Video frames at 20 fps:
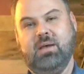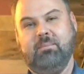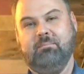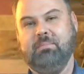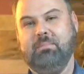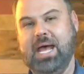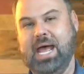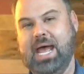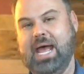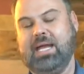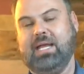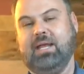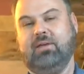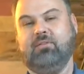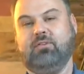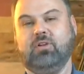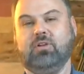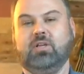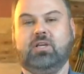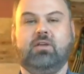bag
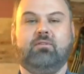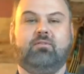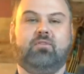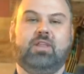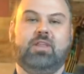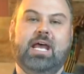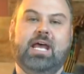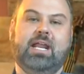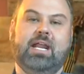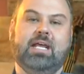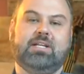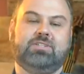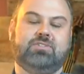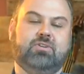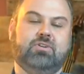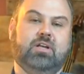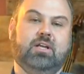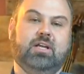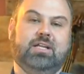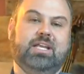if you're looking for that
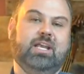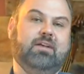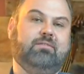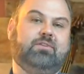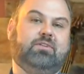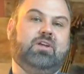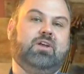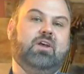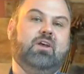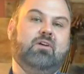extra gift